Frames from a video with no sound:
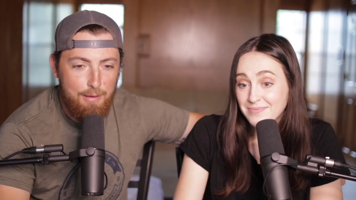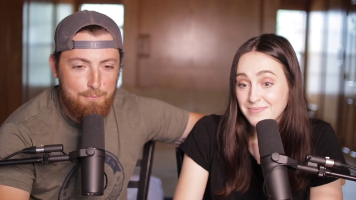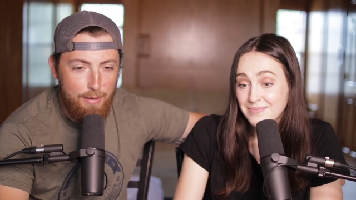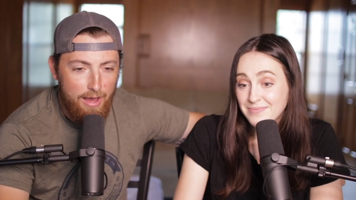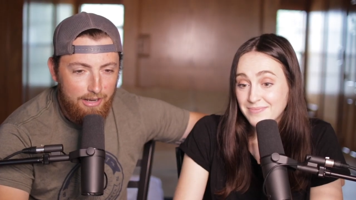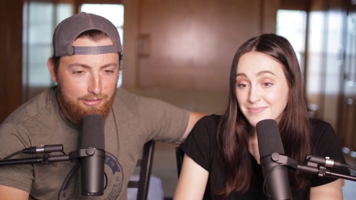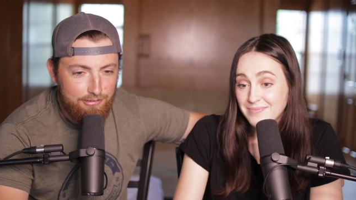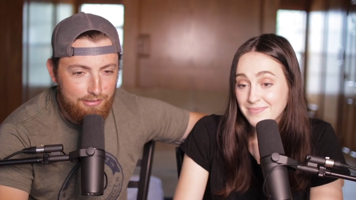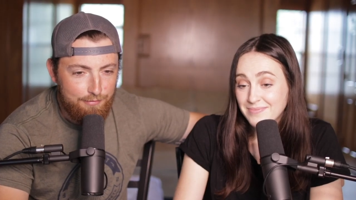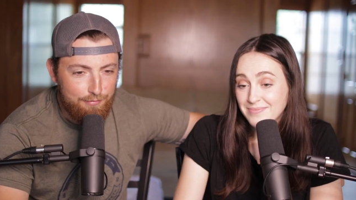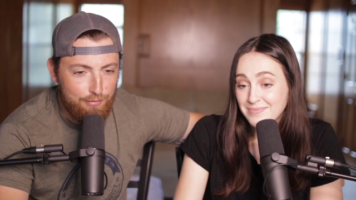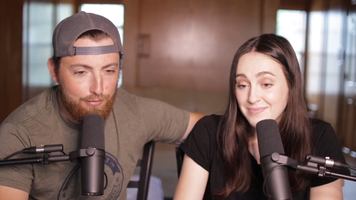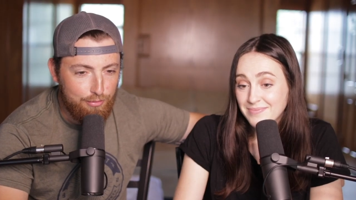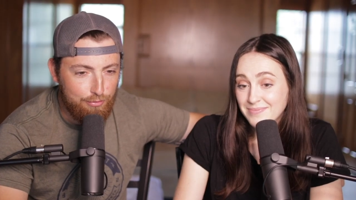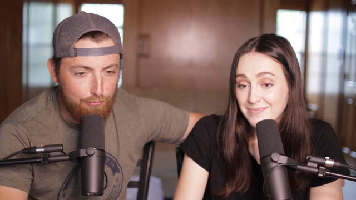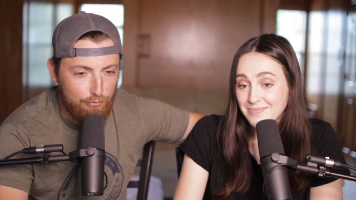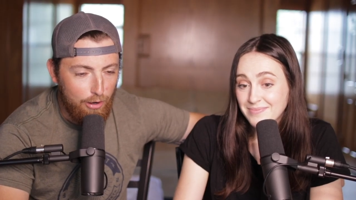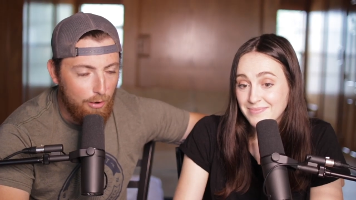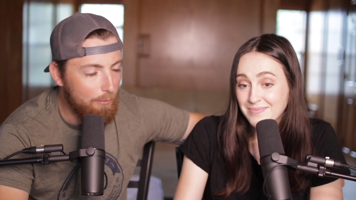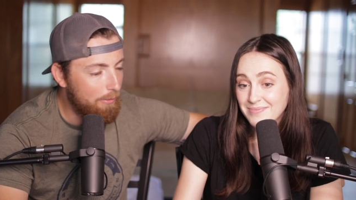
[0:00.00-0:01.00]
Speaker 1: Imagine if you
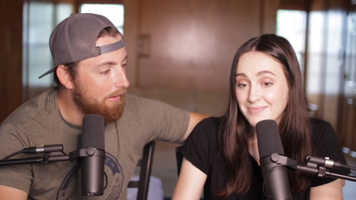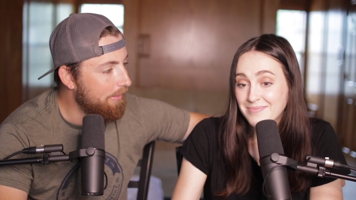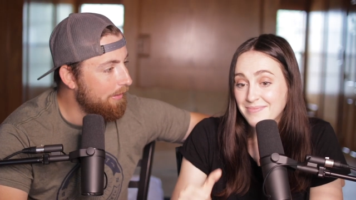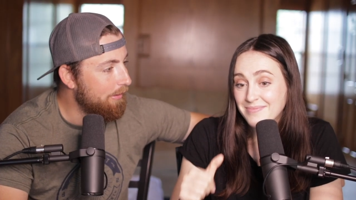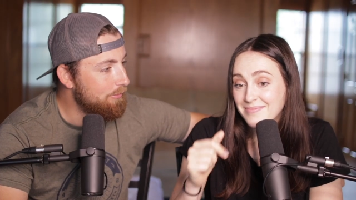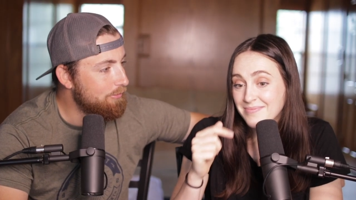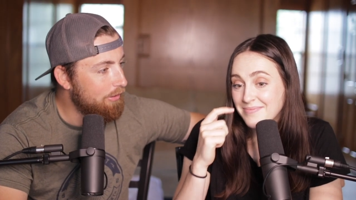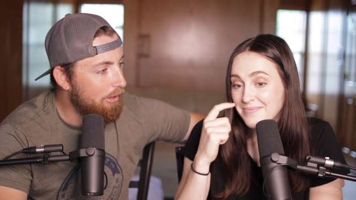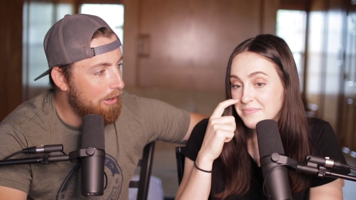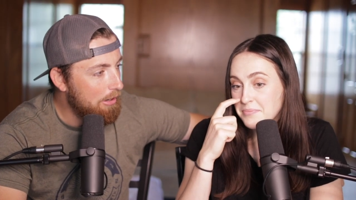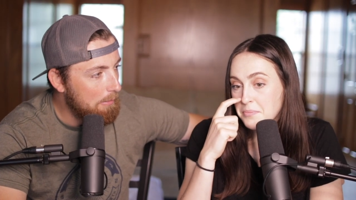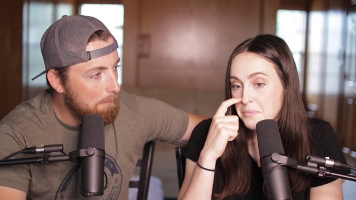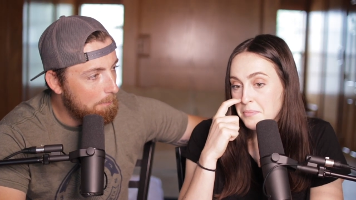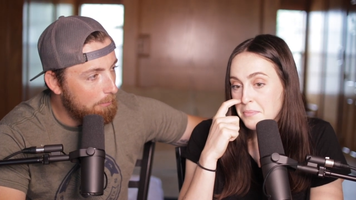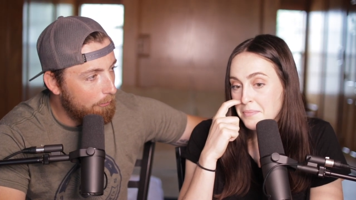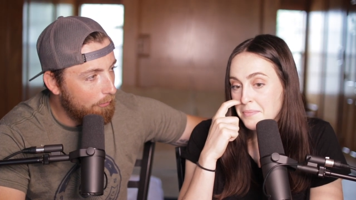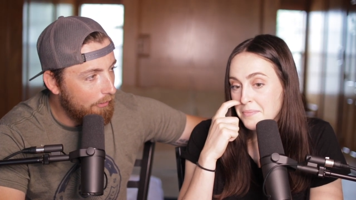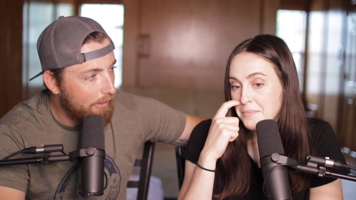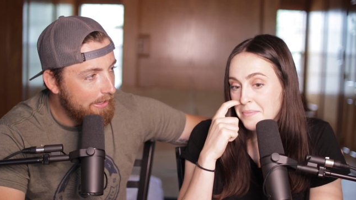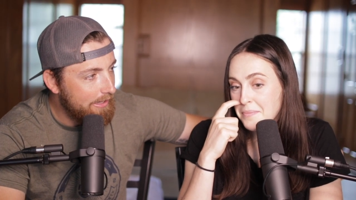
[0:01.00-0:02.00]
throw one of those on a
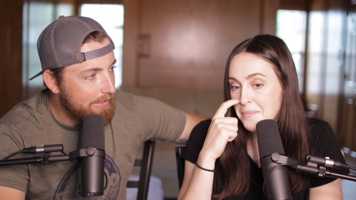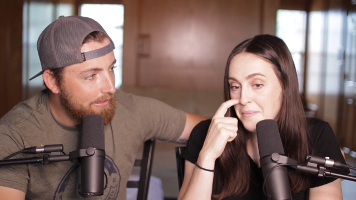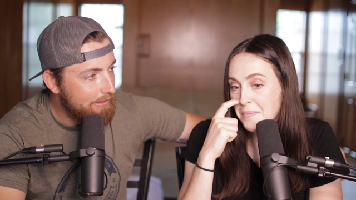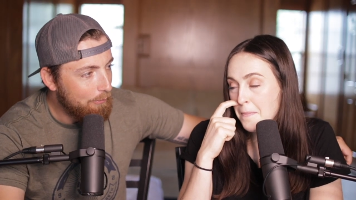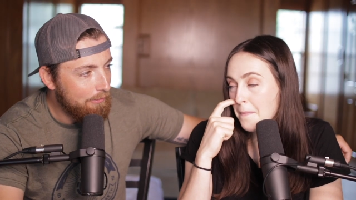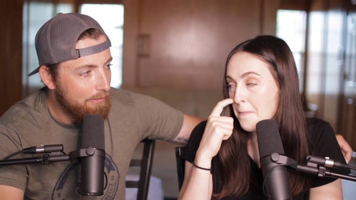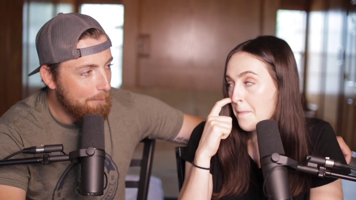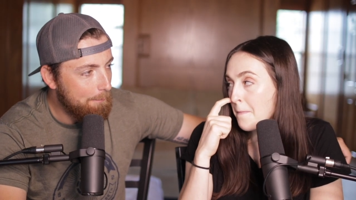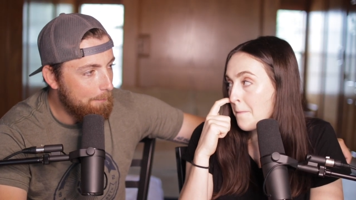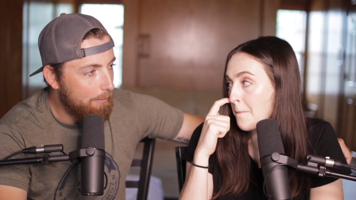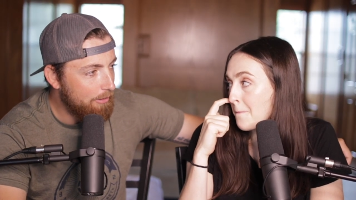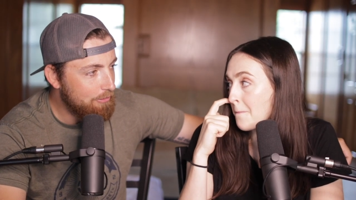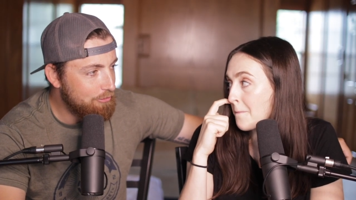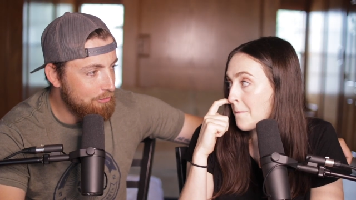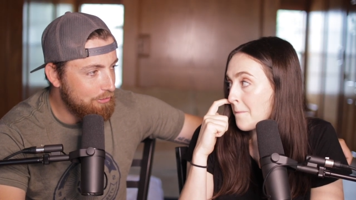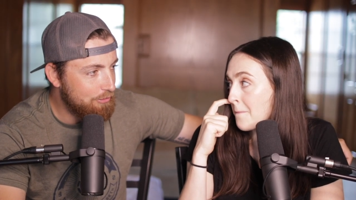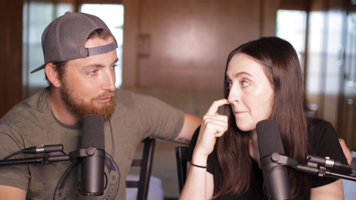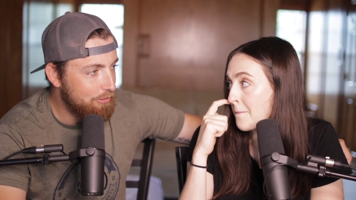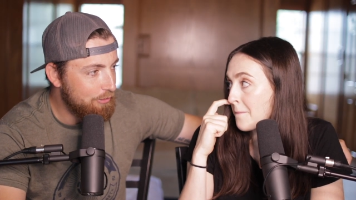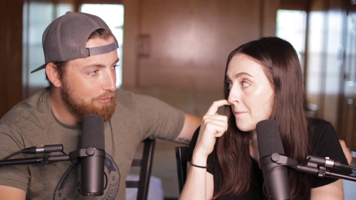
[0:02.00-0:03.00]
plate with a
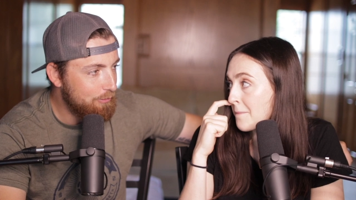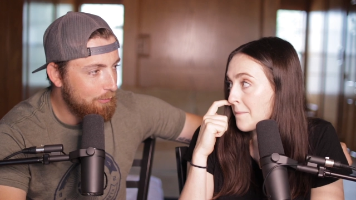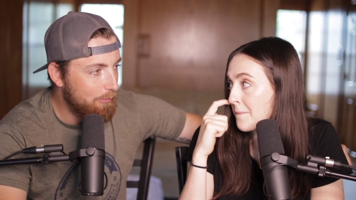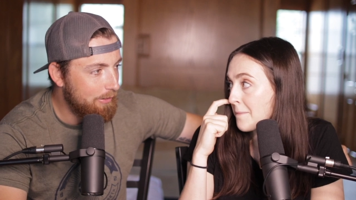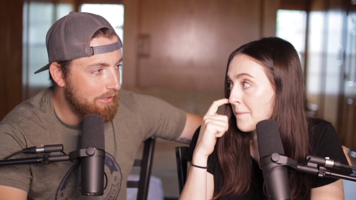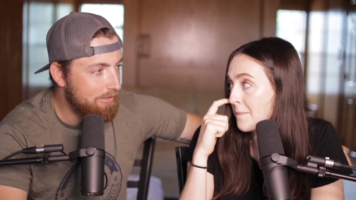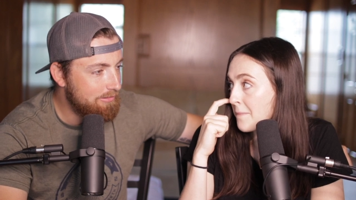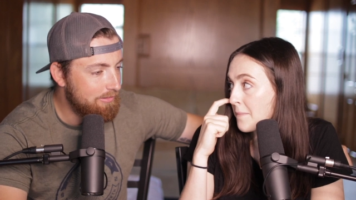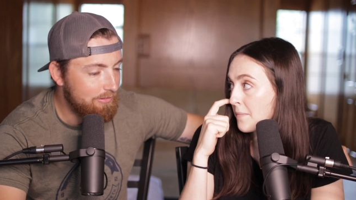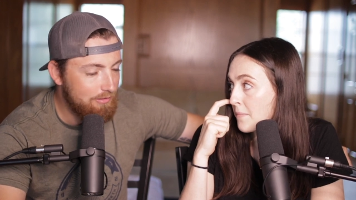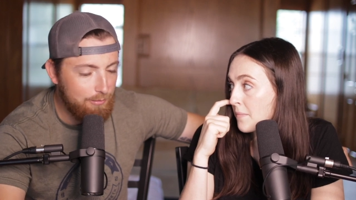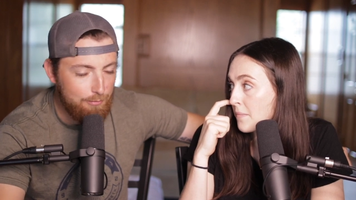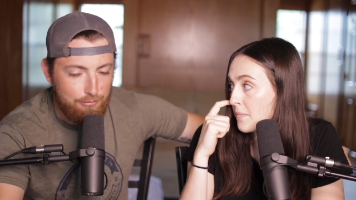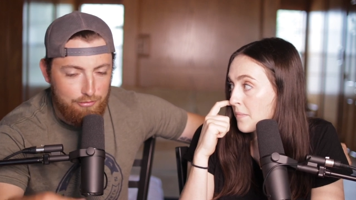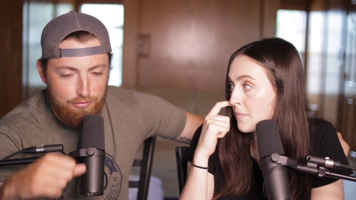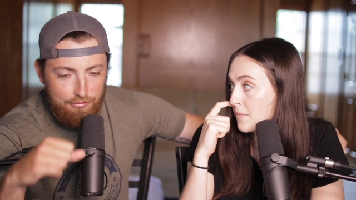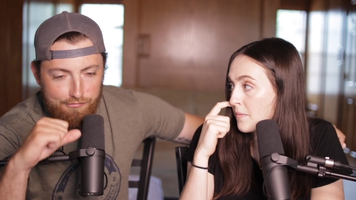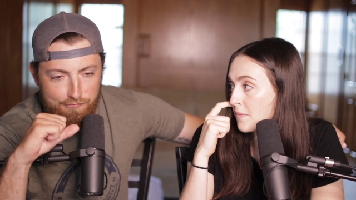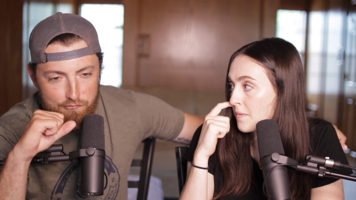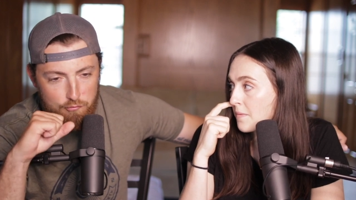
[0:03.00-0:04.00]
bunch of cooked wings, and
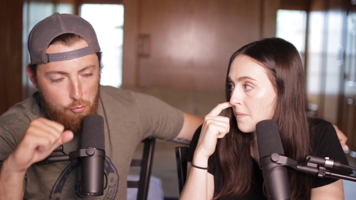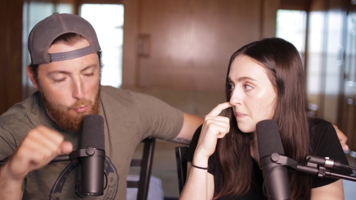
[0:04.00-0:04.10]
someone just,